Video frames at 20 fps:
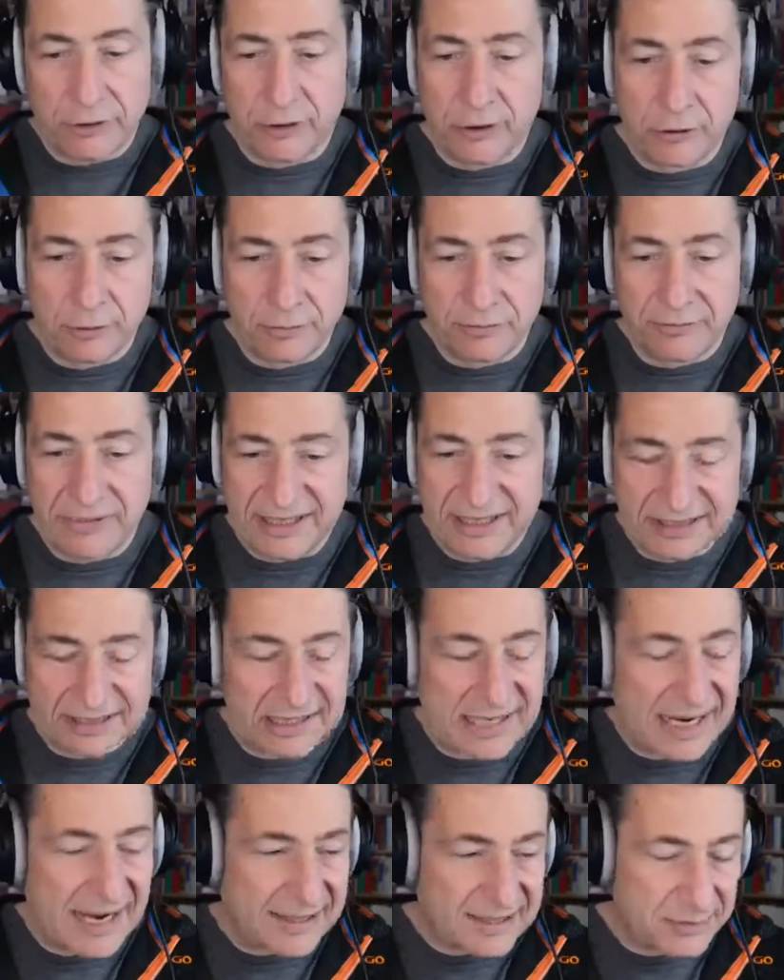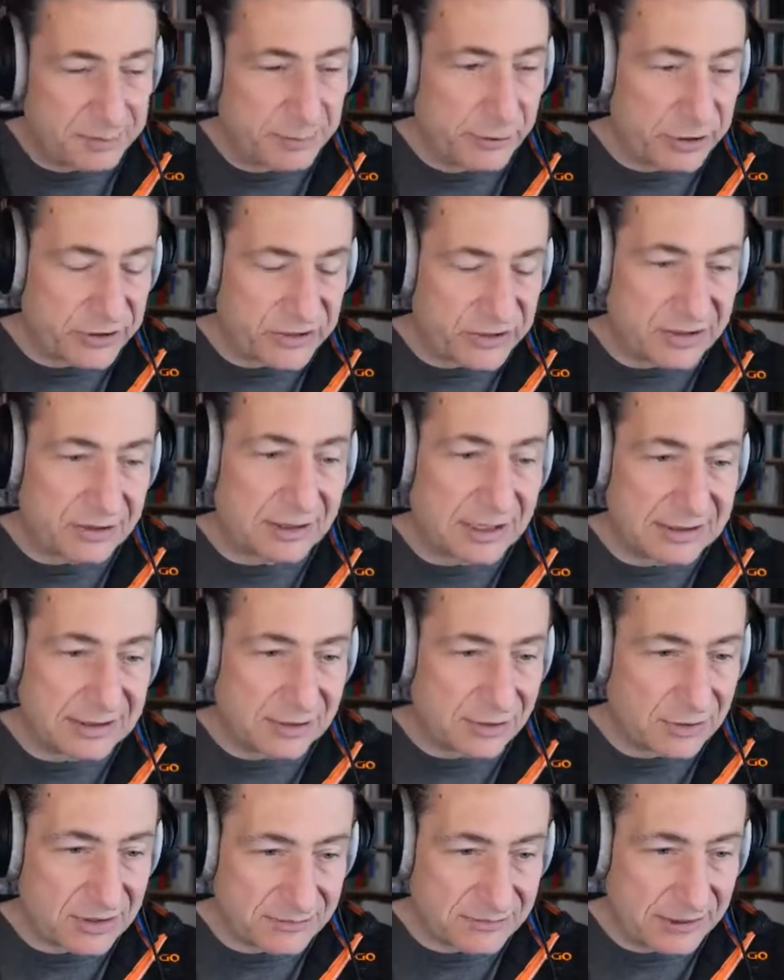medical experts trying to
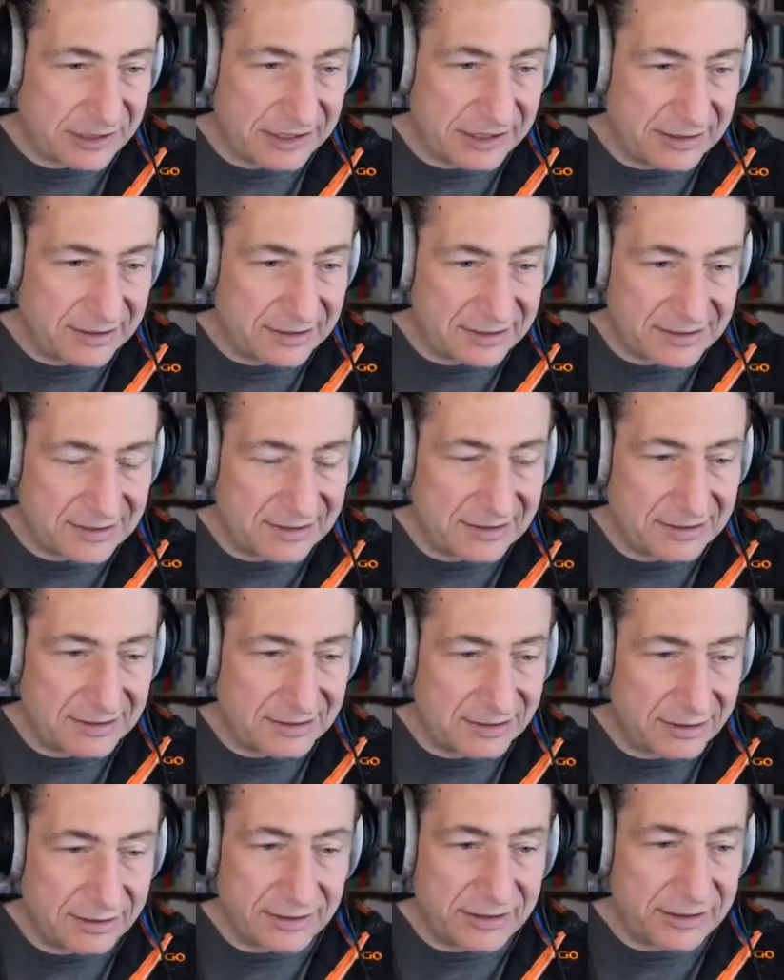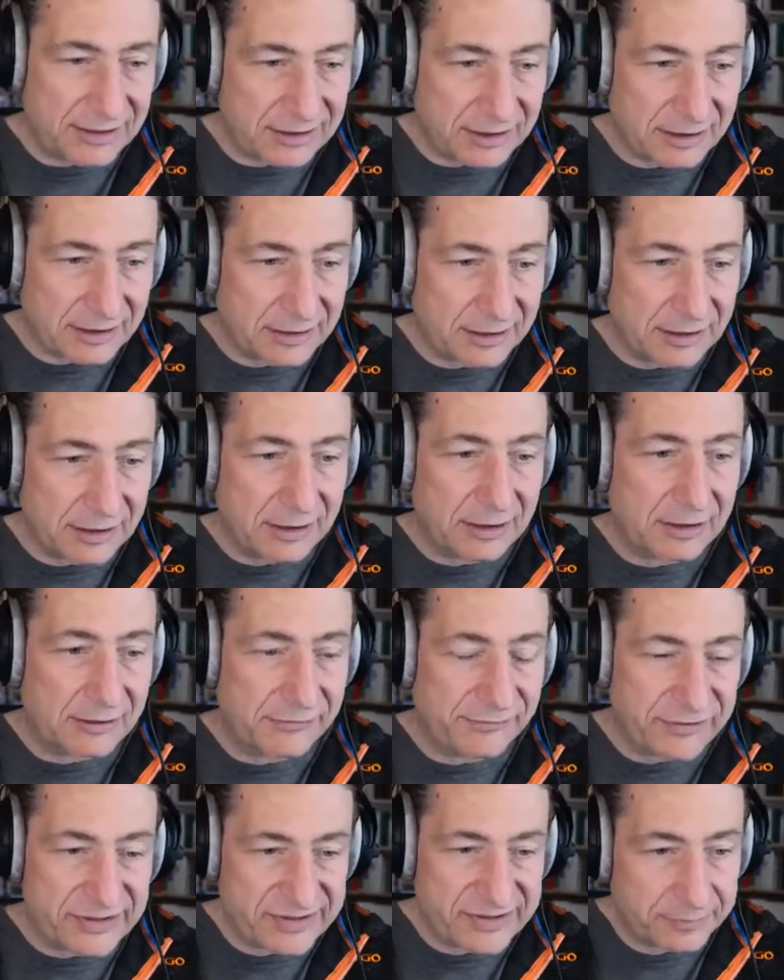explain this either that are
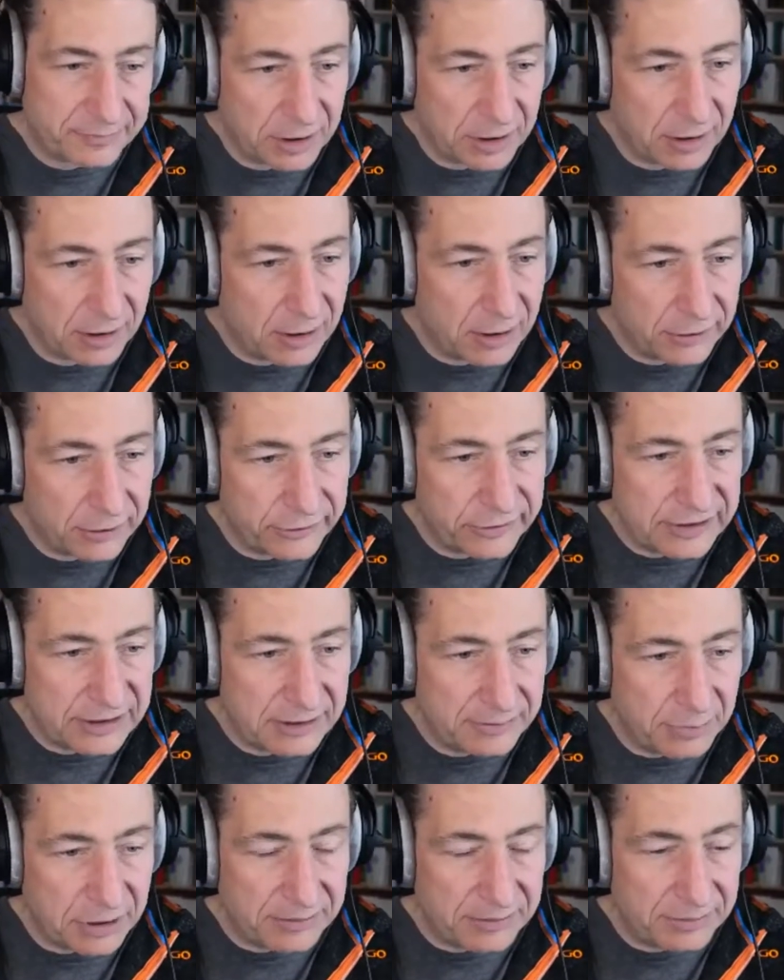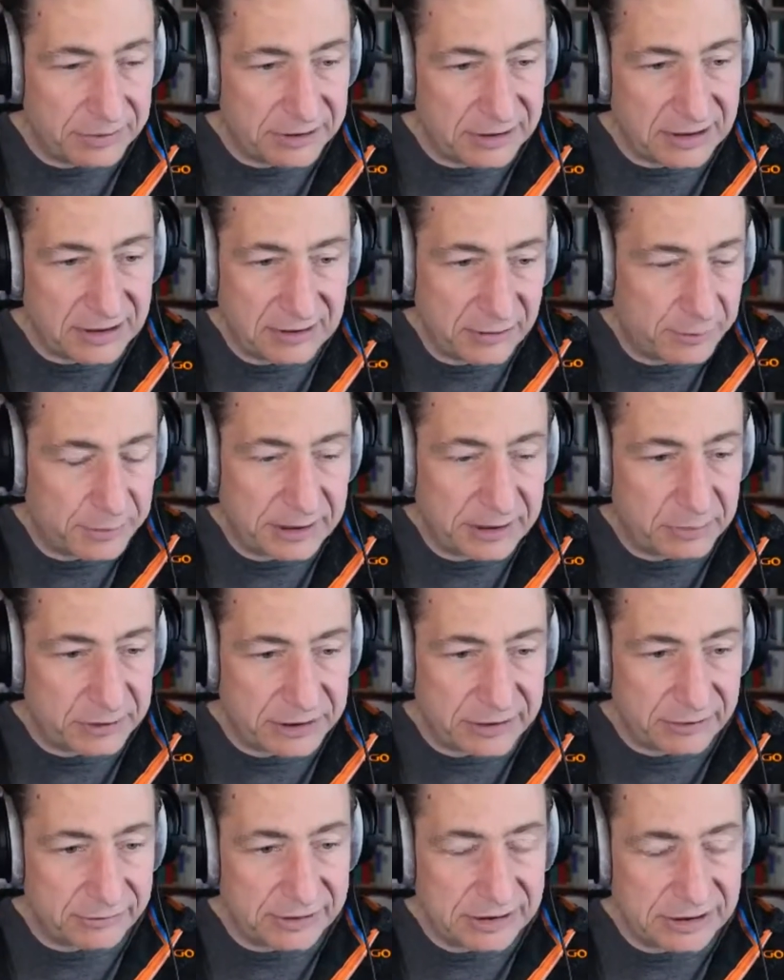visible in the public
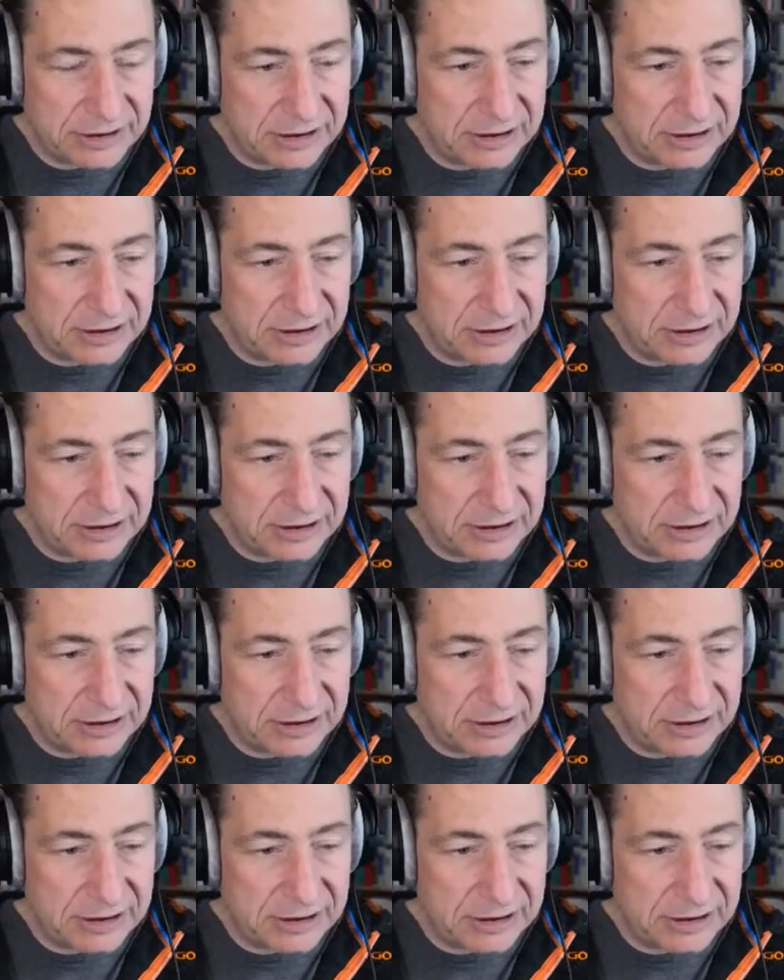arena.